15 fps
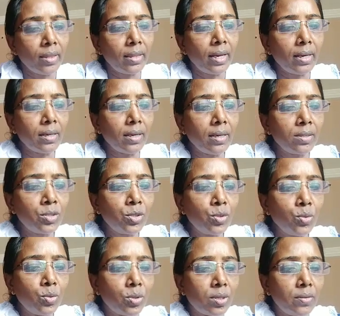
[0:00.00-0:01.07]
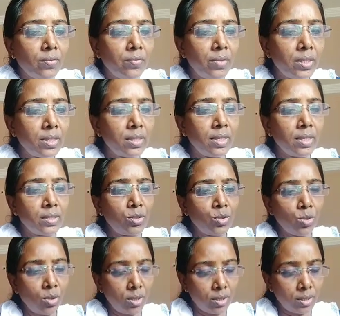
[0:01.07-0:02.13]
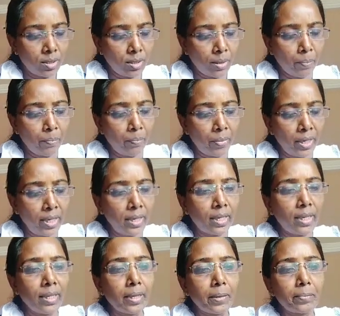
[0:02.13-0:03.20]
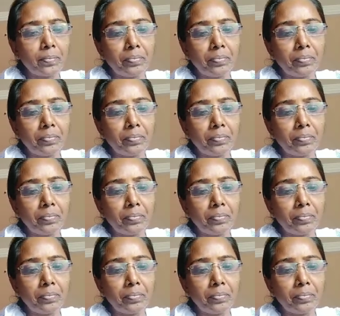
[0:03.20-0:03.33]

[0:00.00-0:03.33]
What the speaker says: that a suit which does not completely